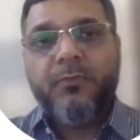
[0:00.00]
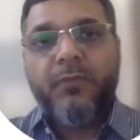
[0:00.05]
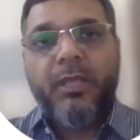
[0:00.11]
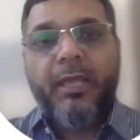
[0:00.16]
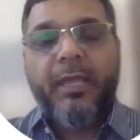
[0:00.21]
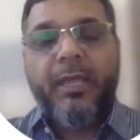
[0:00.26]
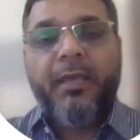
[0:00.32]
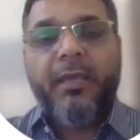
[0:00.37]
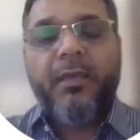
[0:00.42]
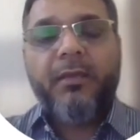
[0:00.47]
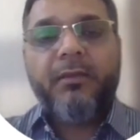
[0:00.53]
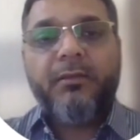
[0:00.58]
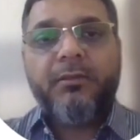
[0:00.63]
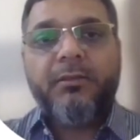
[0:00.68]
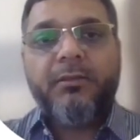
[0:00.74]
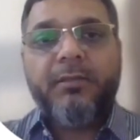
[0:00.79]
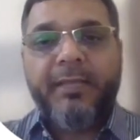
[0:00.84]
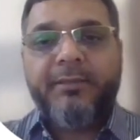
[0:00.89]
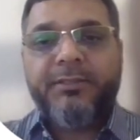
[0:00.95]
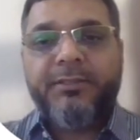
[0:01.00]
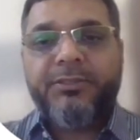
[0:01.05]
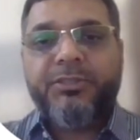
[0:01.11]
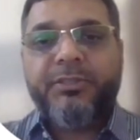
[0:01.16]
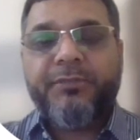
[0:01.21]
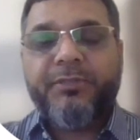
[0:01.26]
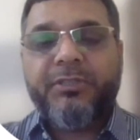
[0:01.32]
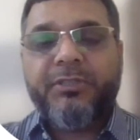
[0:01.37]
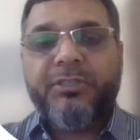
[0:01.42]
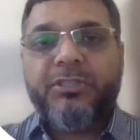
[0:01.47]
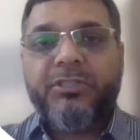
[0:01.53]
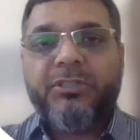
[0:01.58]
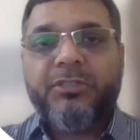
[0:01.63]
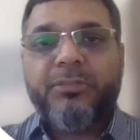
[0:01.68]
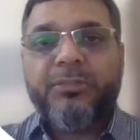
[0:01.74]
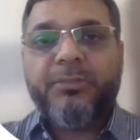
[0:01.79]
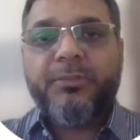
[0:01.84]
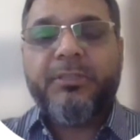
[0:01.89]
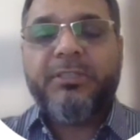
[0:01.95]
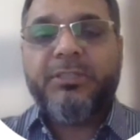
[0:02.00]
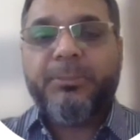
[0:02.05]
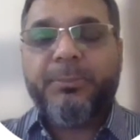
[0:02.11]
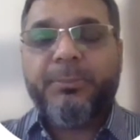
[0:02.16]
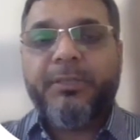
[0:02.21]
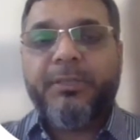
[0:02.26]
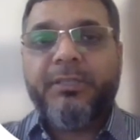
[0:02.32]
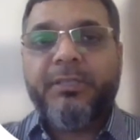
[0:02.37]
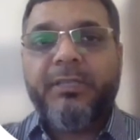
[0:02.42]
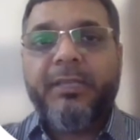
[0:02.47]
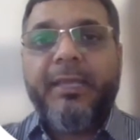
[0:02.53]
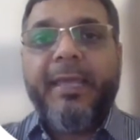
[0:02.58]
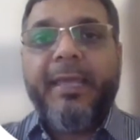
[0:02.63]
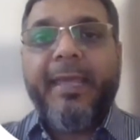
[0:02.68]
and the health and safety risk assessment is separate thing,